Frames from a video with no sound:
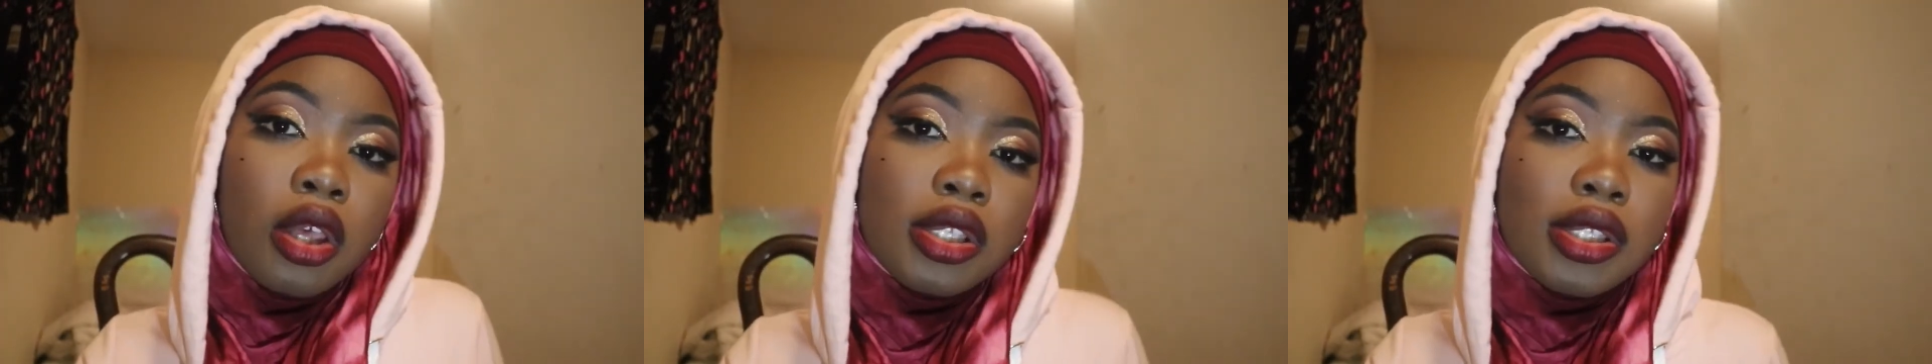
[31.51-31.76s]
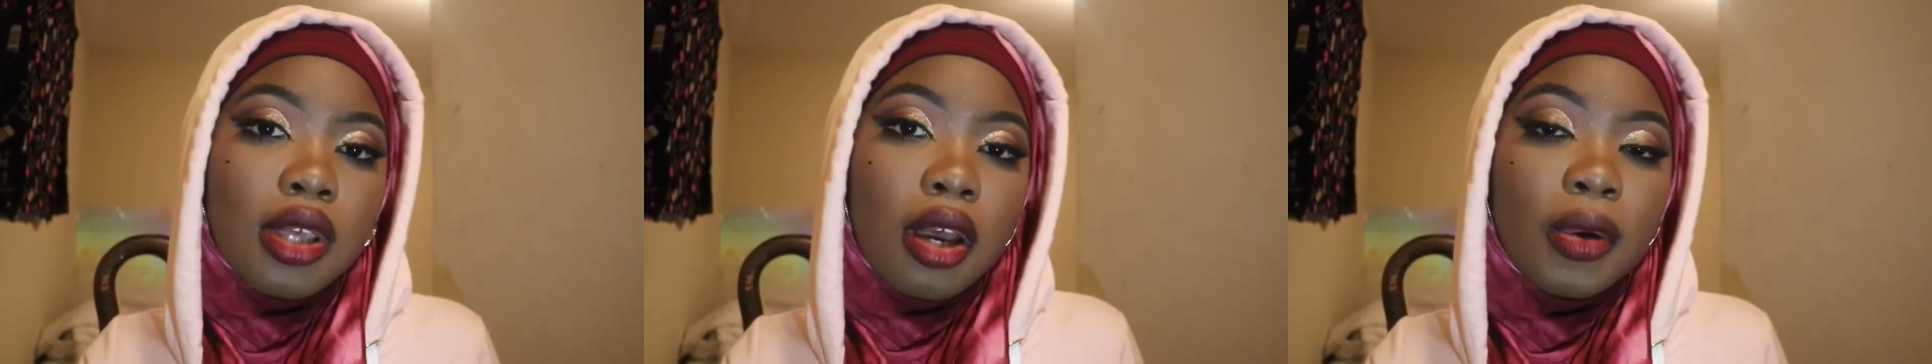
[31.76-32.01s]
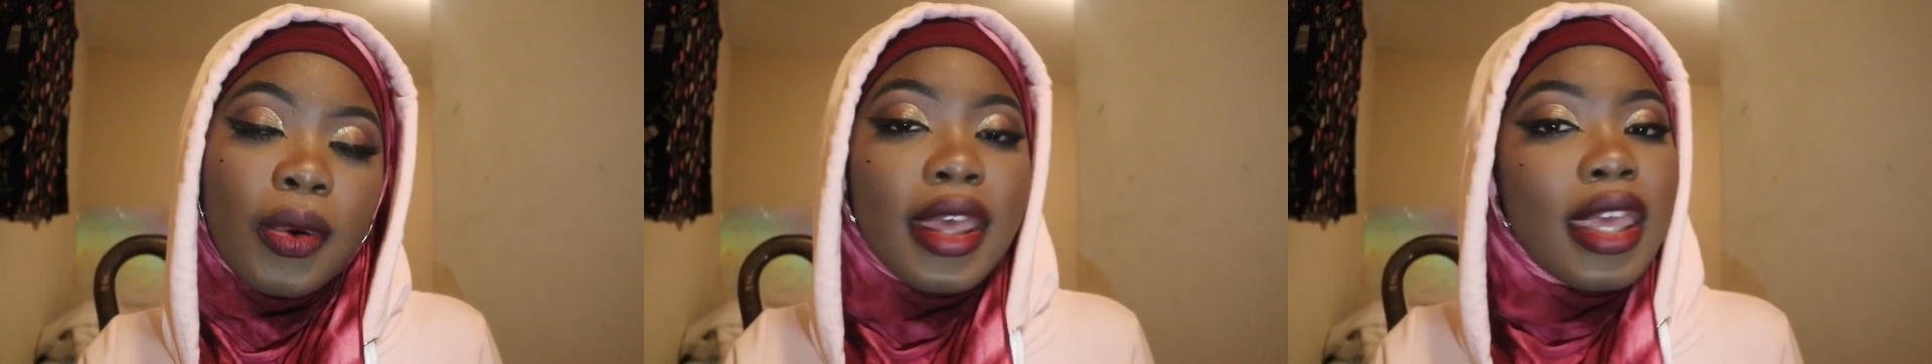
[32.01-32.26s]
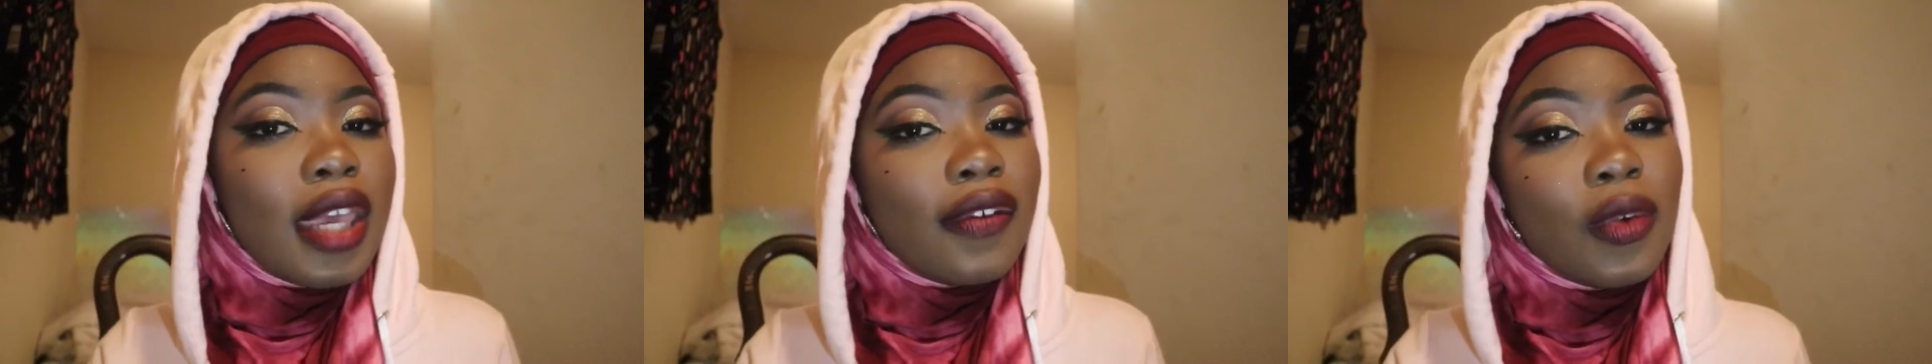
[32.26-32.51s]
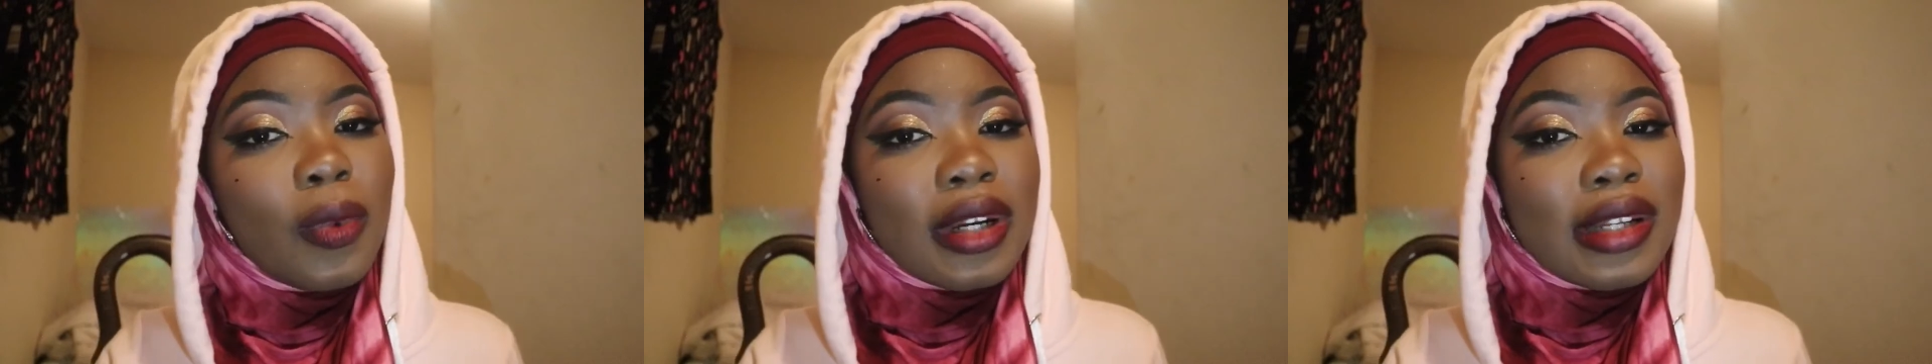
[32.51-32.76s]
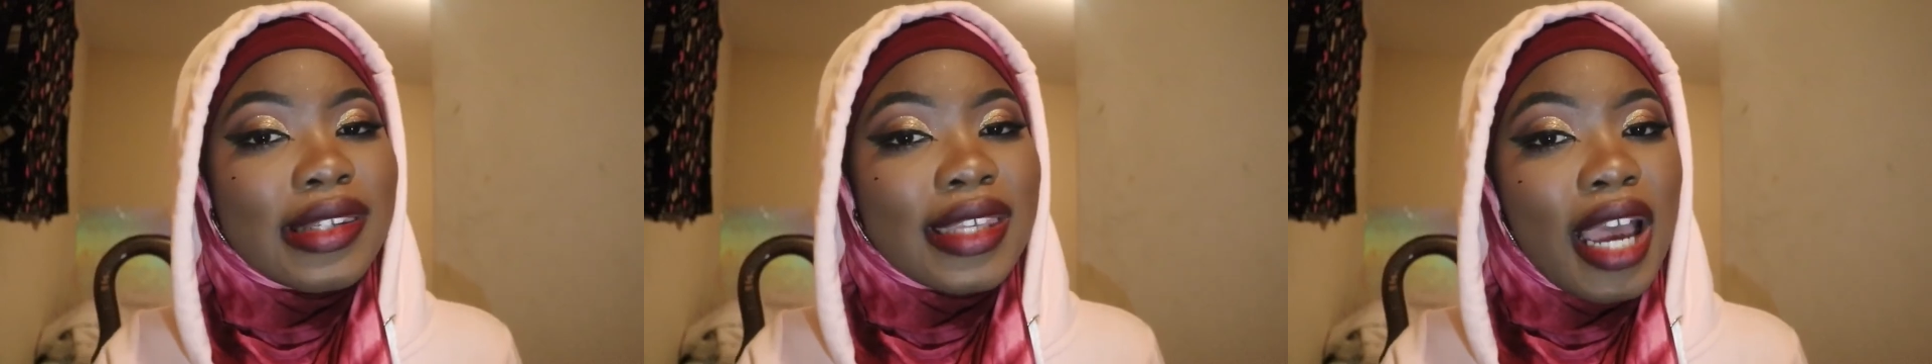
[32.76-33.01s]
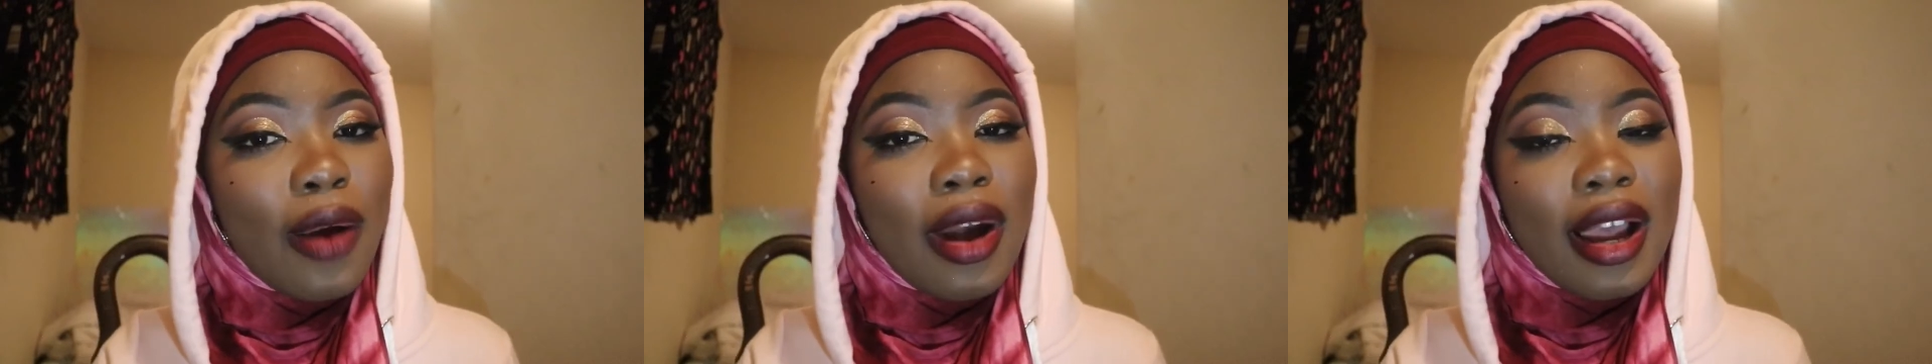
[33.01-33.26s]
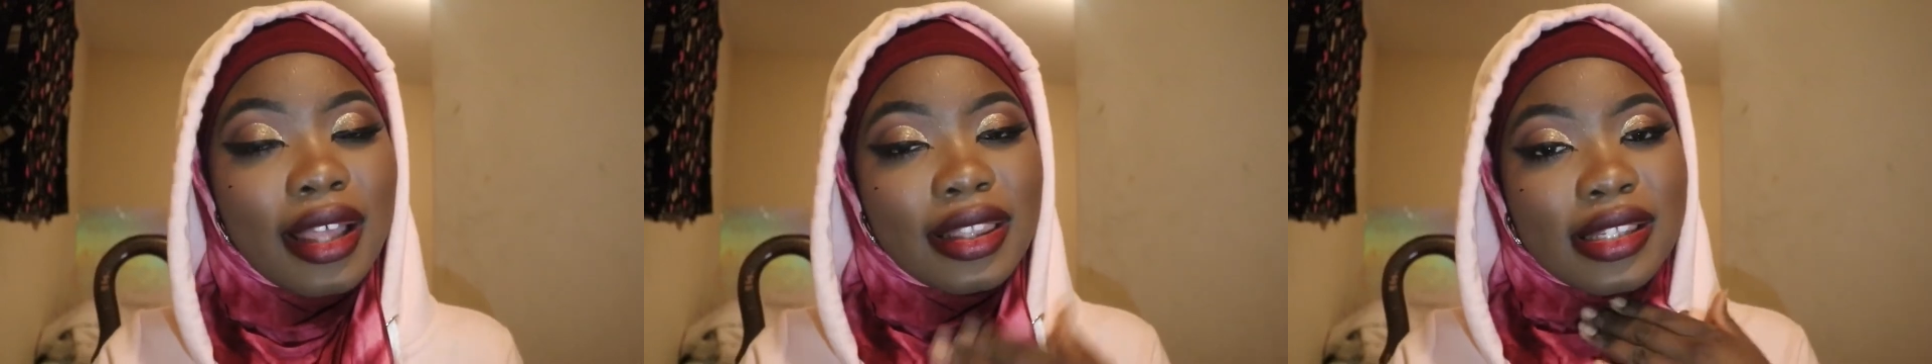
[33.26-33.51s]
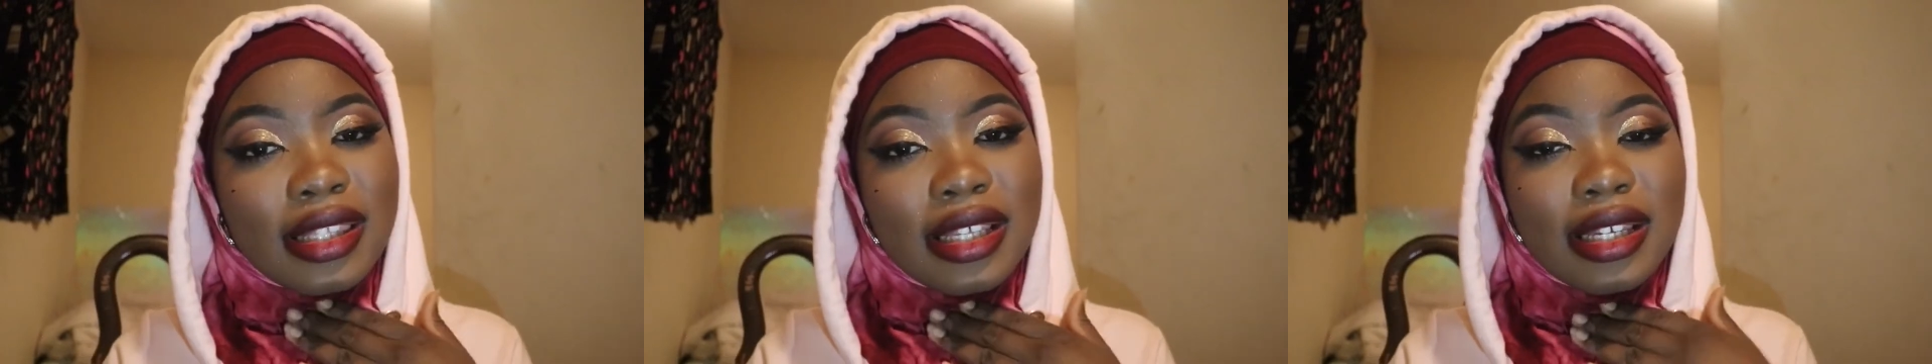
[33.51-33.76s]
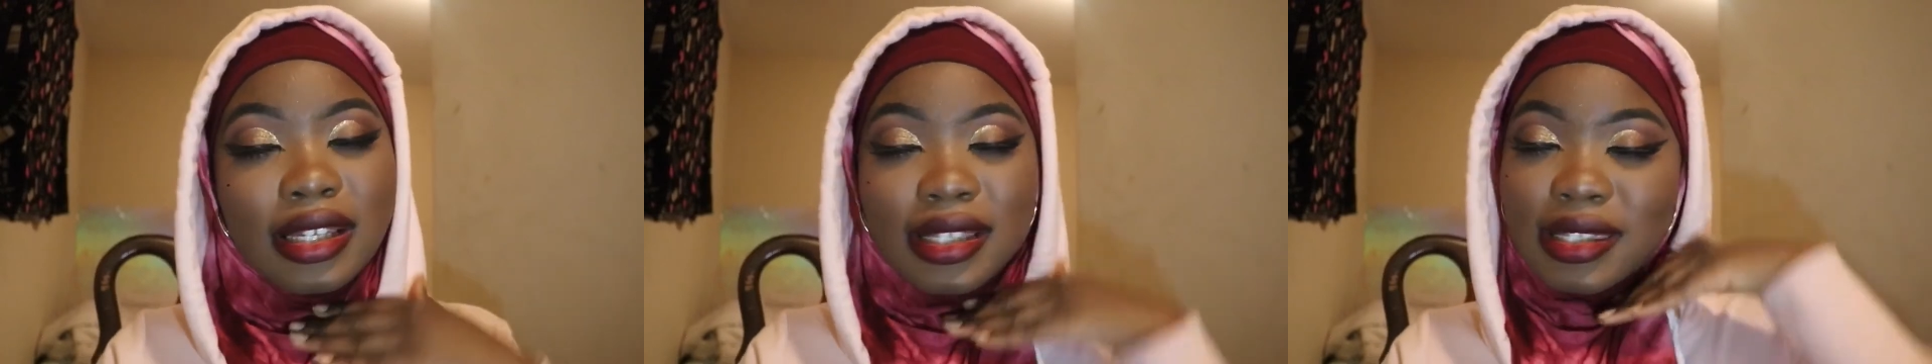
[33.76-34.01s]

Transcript: So if you want to see how I got this look,